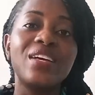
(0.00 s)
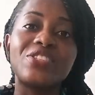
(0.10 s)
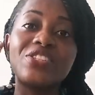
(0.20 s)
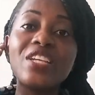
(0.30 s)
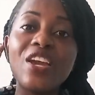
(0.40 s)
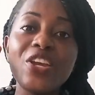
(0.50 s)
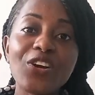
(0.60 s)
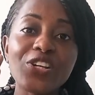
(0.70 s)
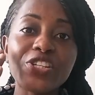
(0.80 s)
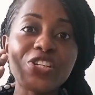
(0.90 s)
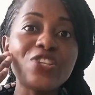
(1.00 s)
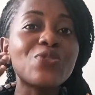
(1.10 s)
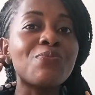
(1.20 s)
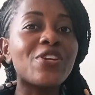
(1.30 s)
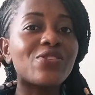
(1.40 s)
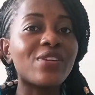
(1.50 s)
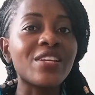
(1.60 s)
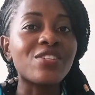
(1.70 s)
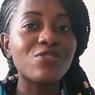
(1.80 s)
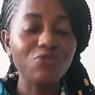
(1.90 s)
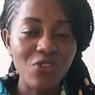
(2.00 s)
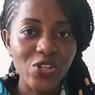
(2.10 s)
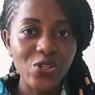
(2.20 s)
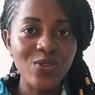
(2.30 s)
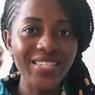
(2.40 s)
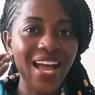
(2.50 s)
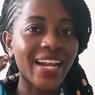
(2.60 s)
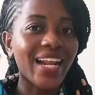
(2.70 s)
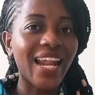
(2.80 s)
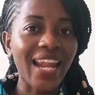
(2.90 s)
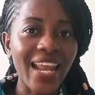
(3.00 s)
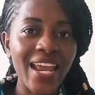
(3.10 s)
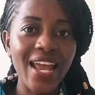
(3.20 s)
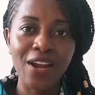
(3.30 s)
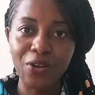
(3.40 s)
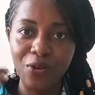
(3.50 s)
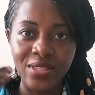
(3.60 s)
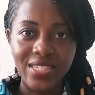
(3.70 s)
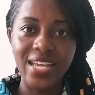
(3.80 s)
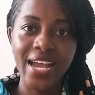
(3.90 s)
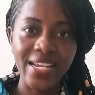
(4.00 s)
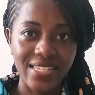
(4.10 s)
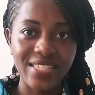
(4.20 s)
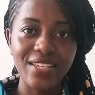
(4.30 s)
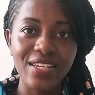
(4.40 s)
he or she should make sure the instructions are clear and concise.